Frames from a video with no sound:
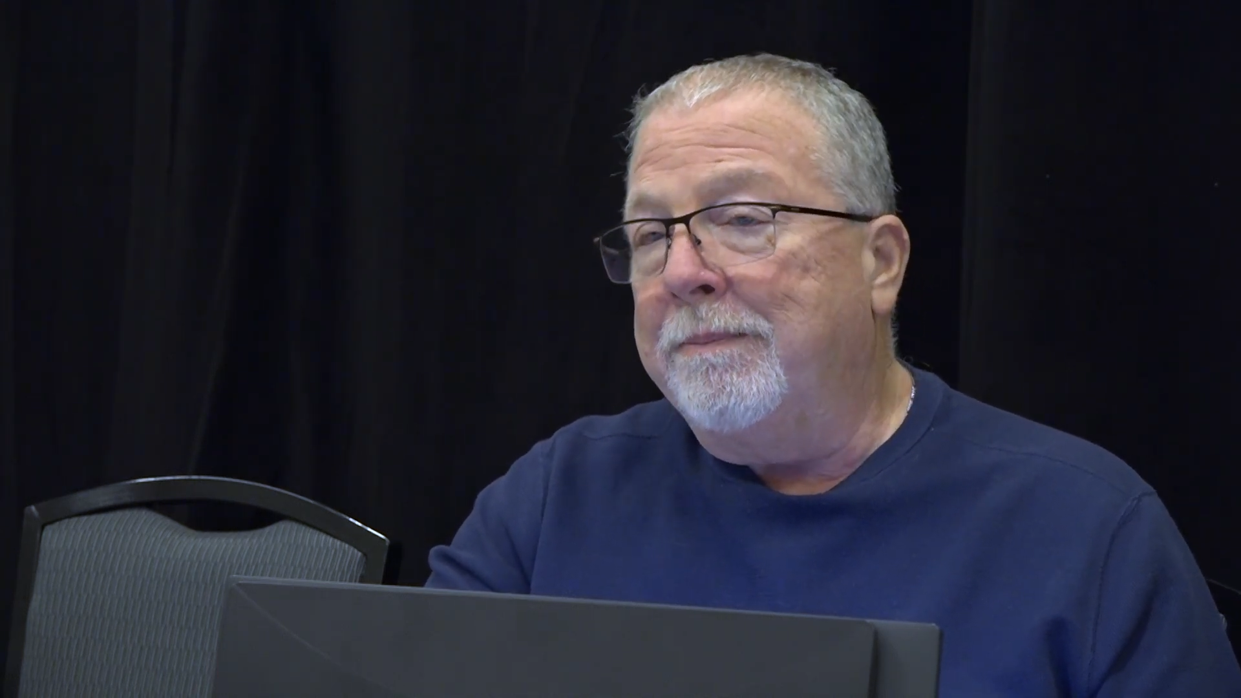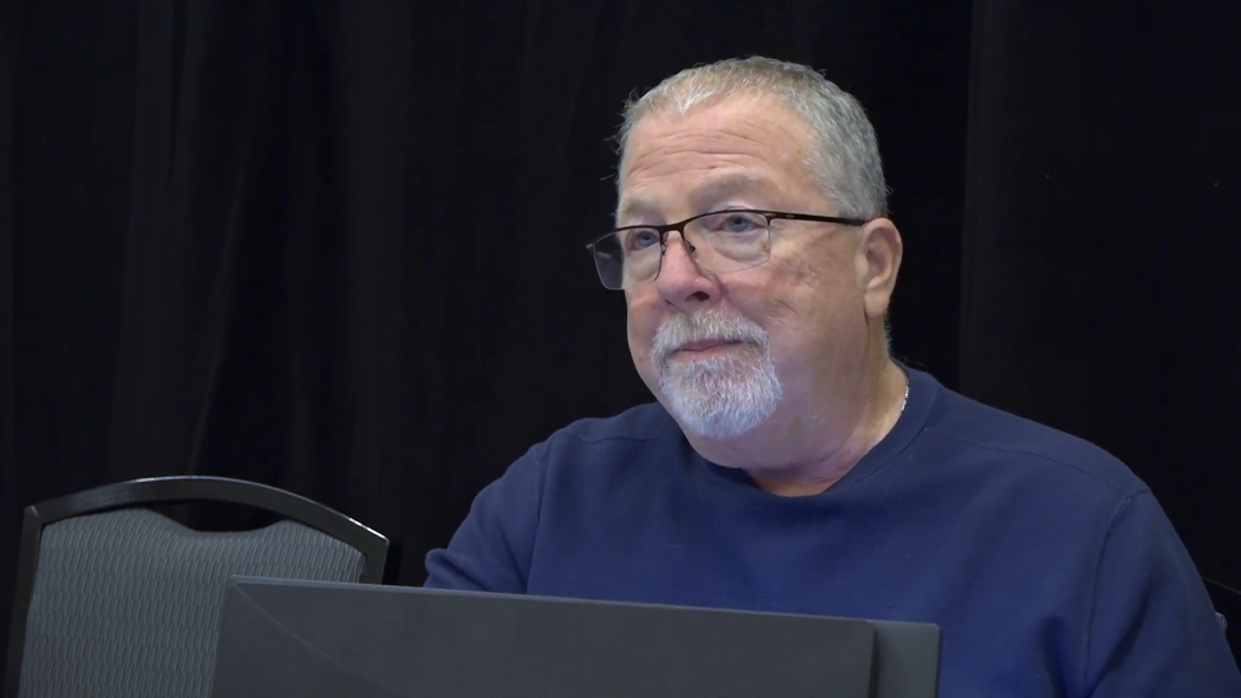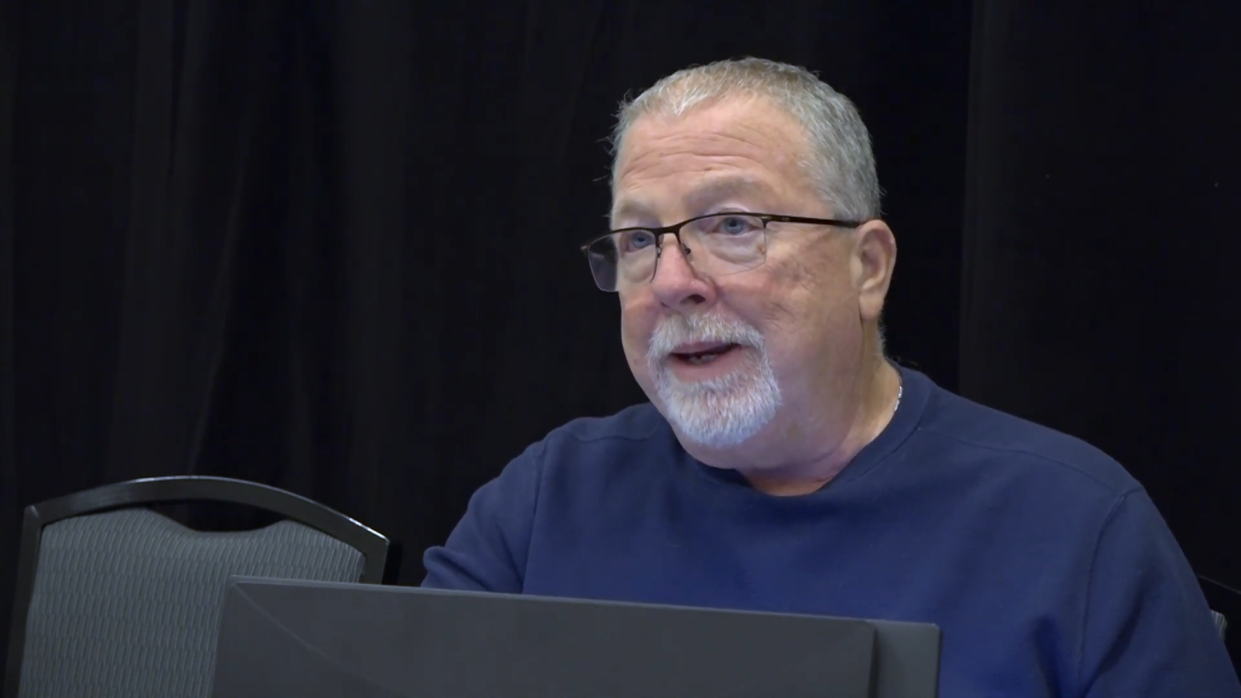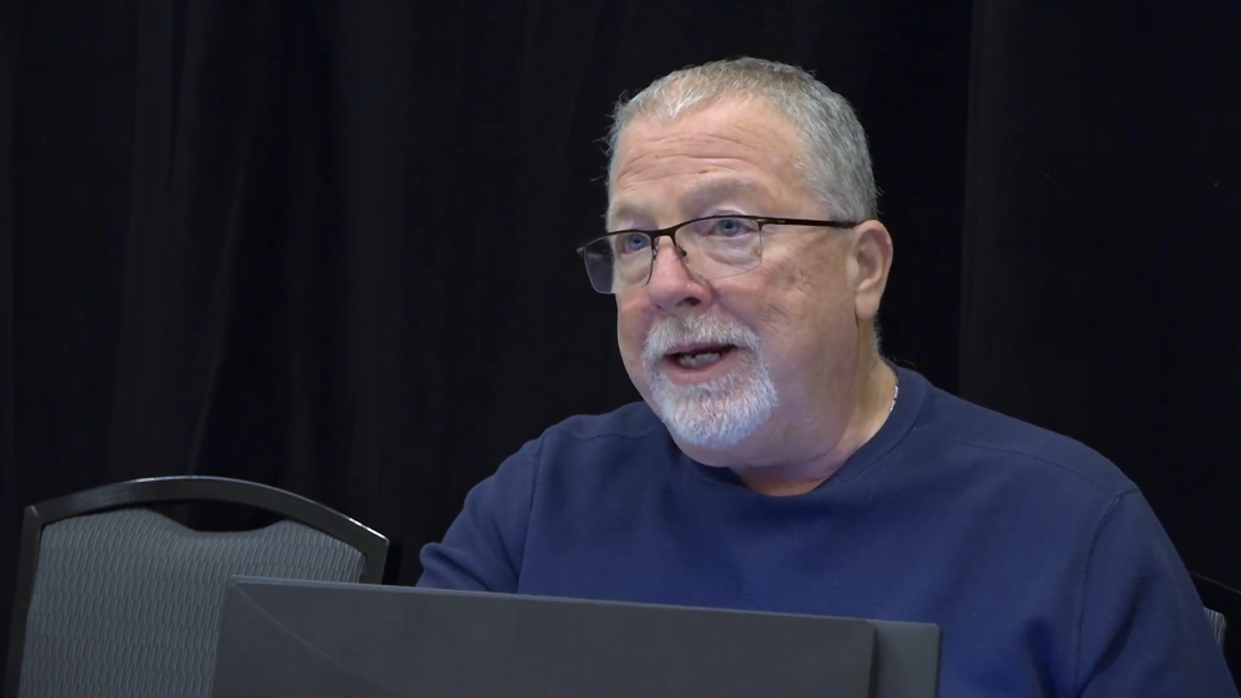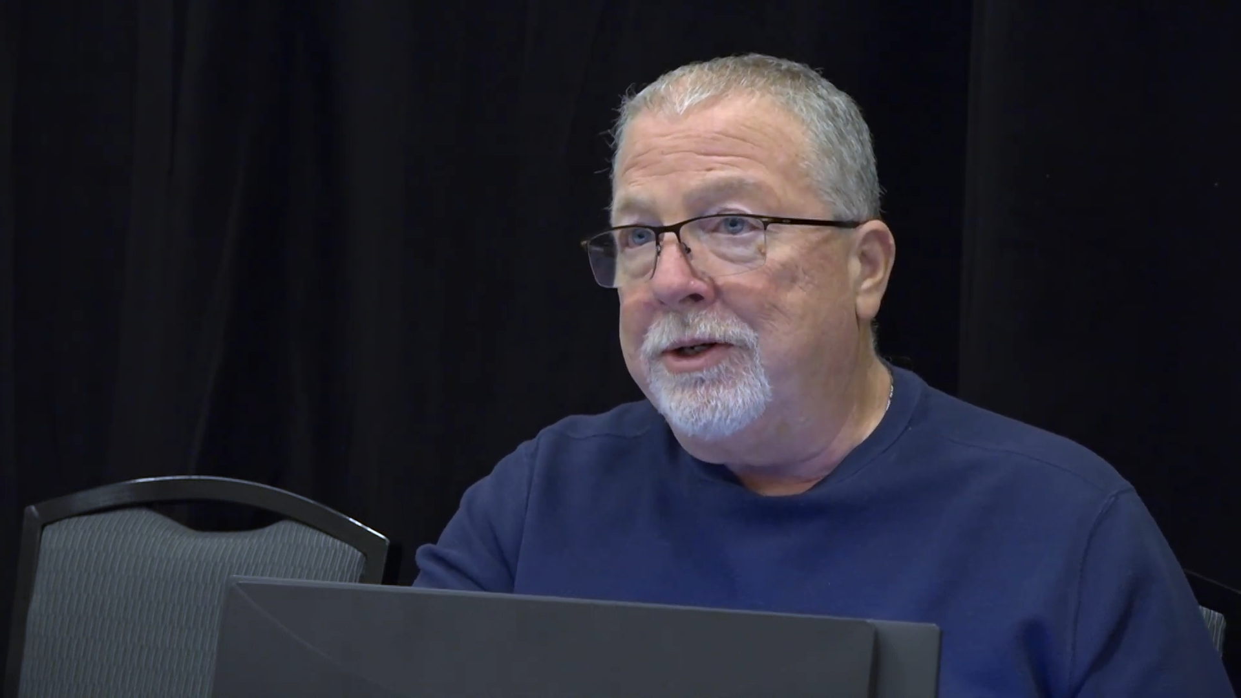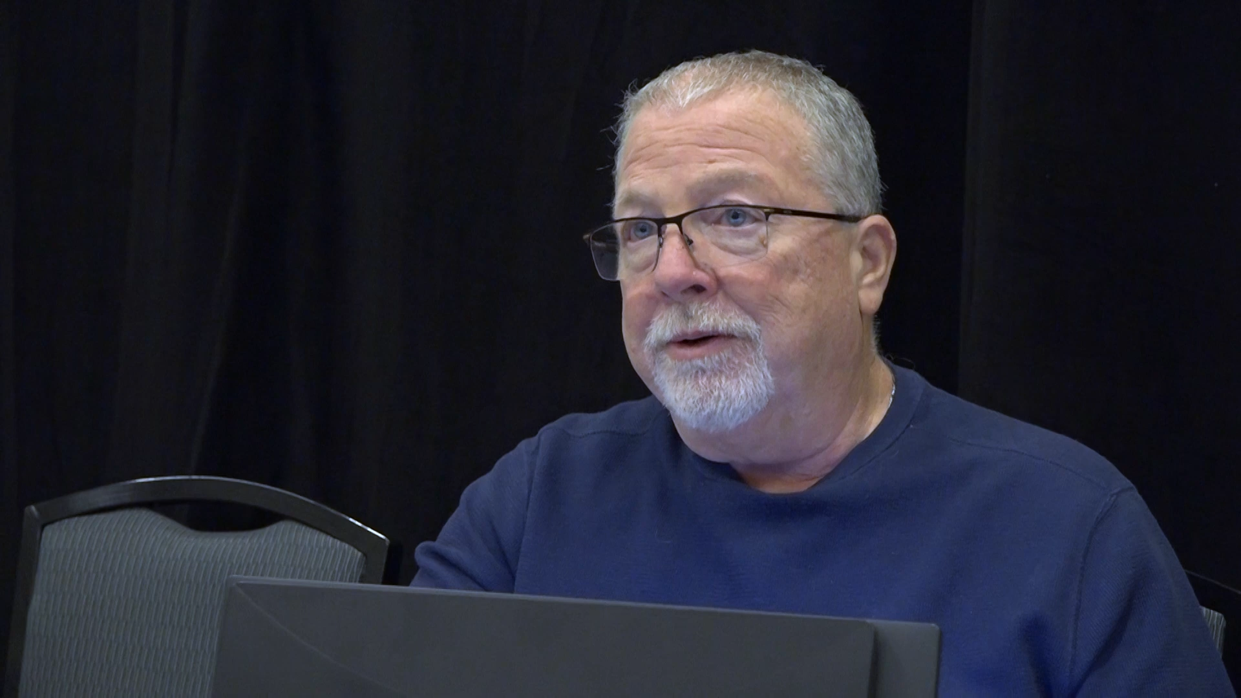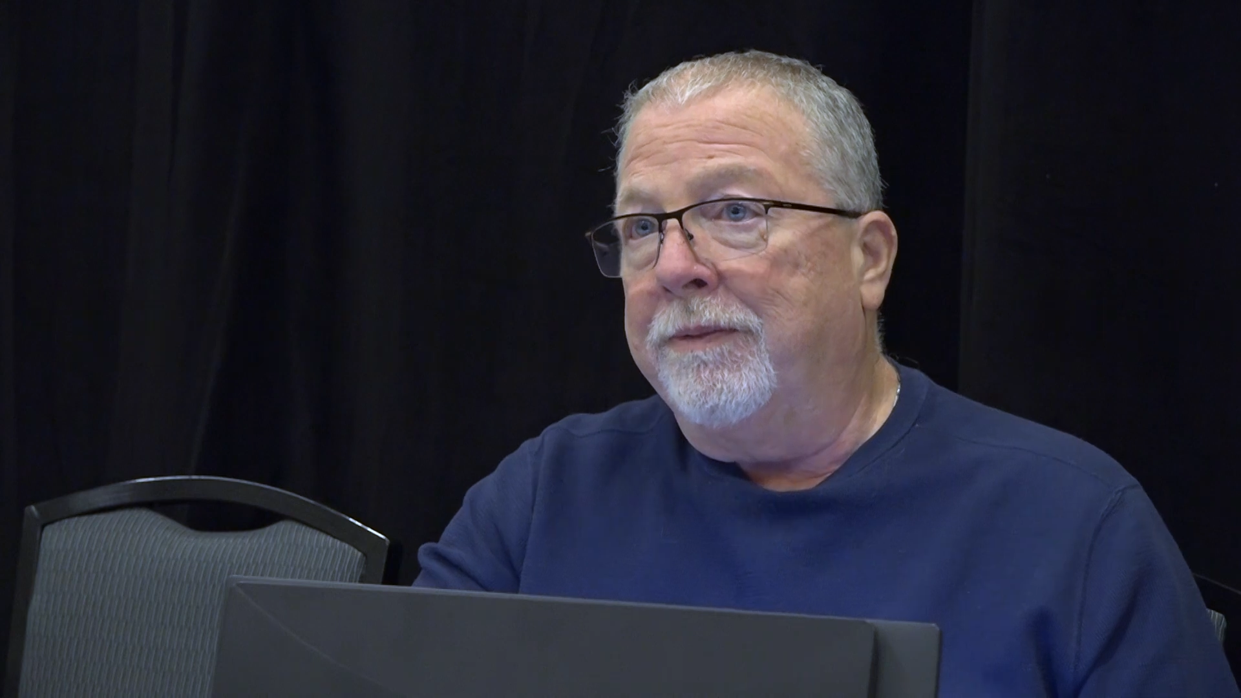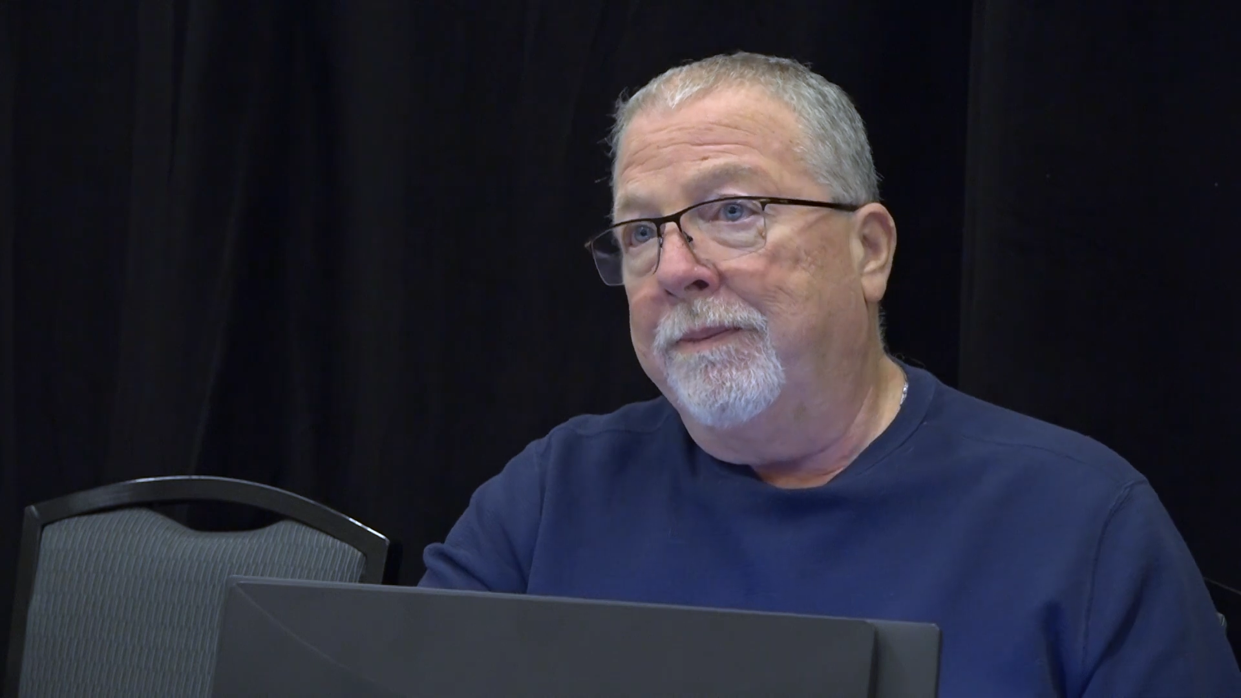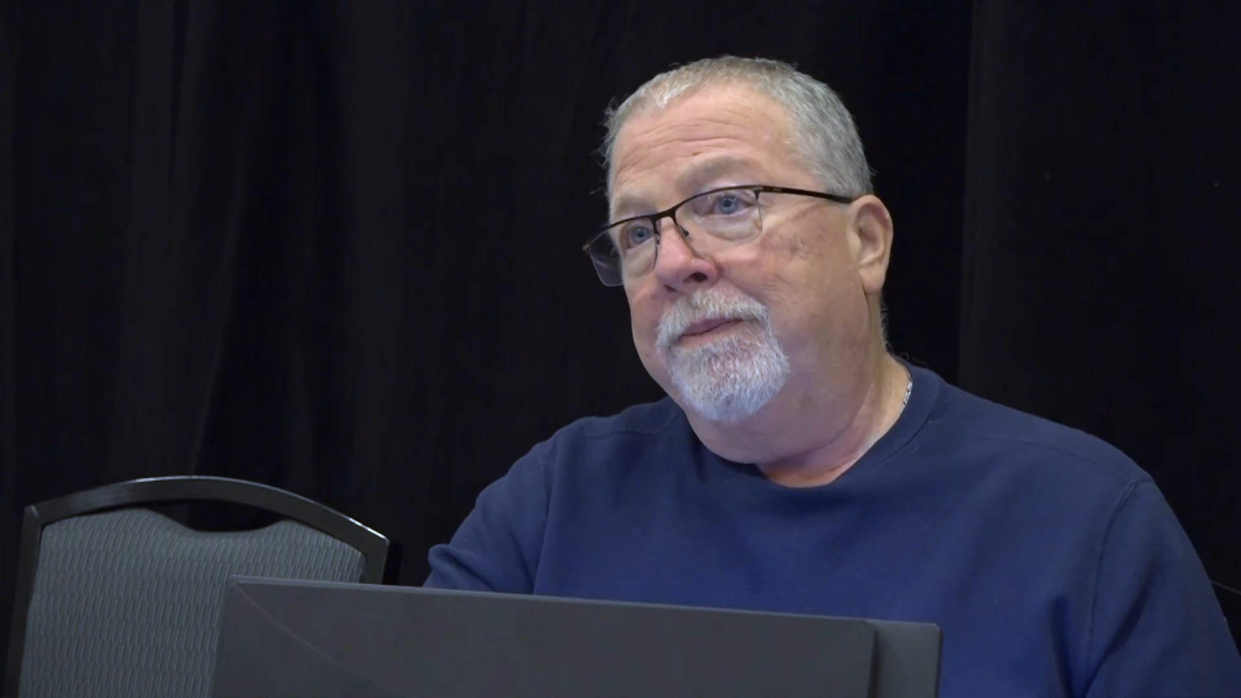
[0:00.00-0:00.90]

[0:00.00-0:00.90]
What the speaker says: major